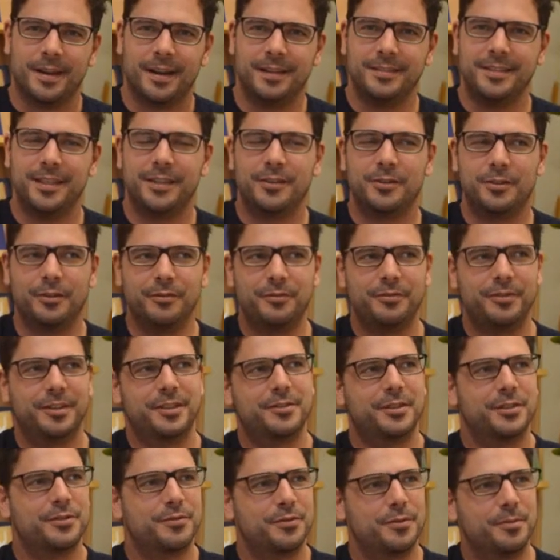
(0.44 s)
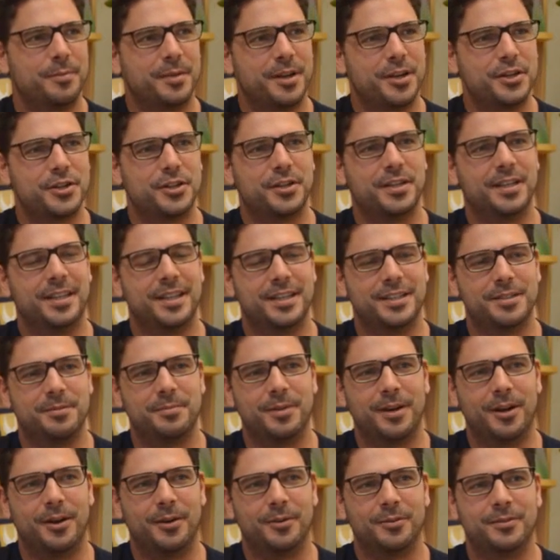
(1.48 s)
I think conflict transformation is
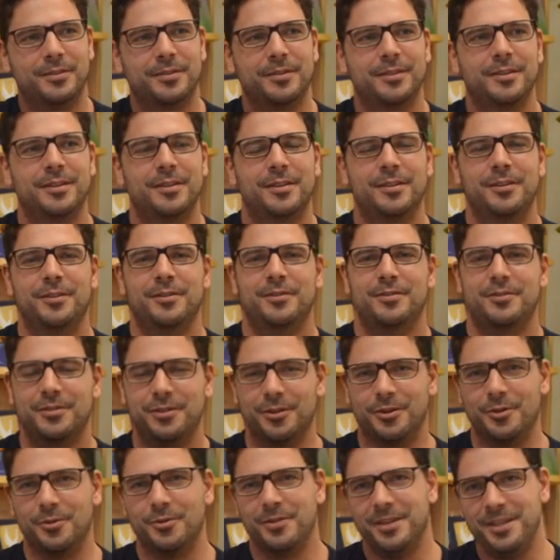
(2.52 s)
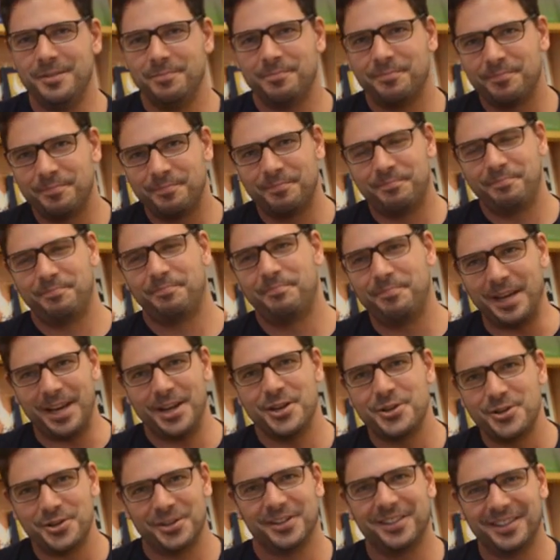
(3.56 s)
about slowly,
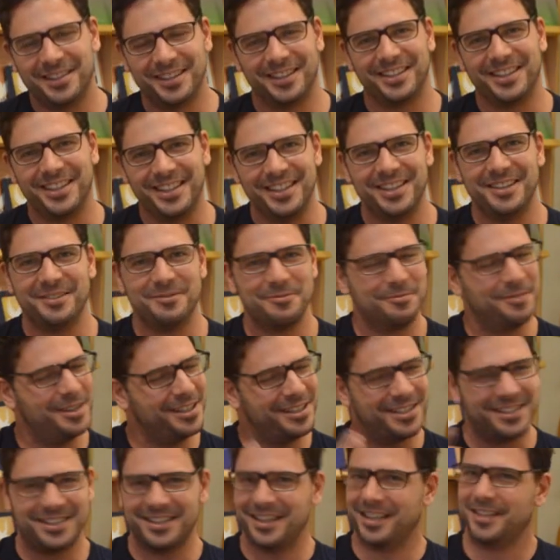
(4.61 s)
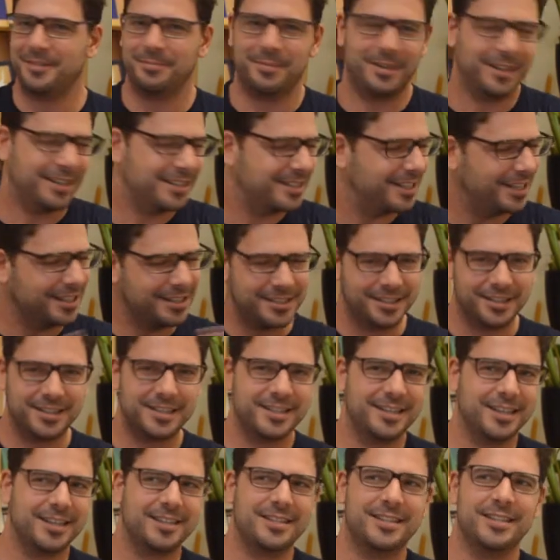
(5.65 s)
patiently, with setbacks and
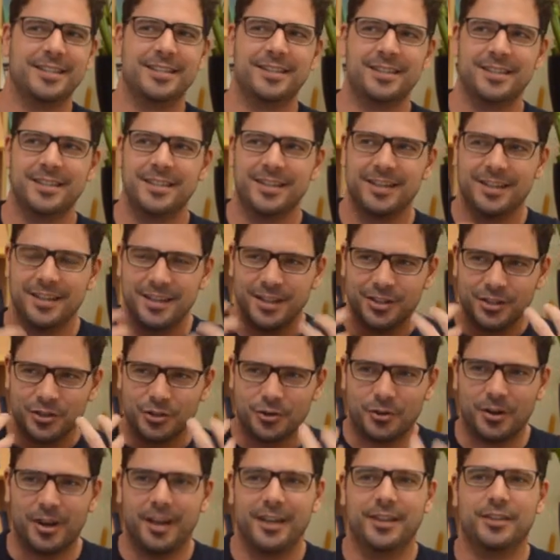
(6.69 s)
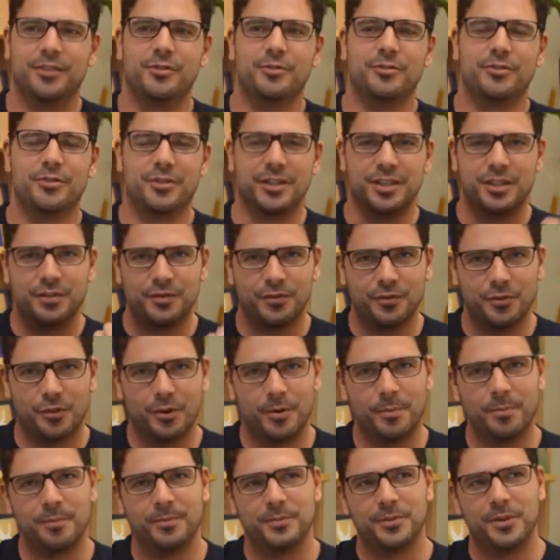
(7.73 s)
successes, trying to
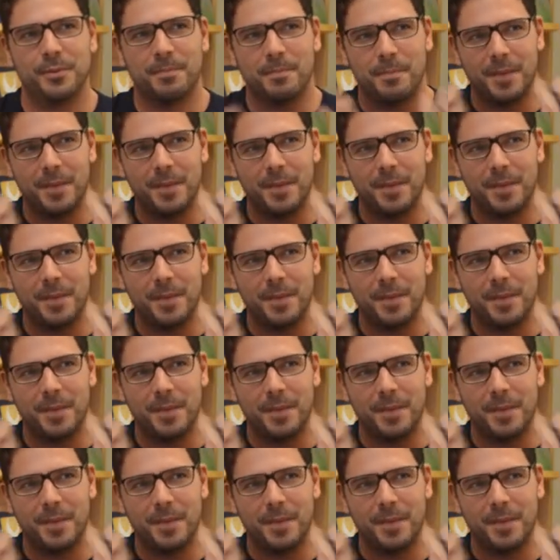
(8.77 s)
transform the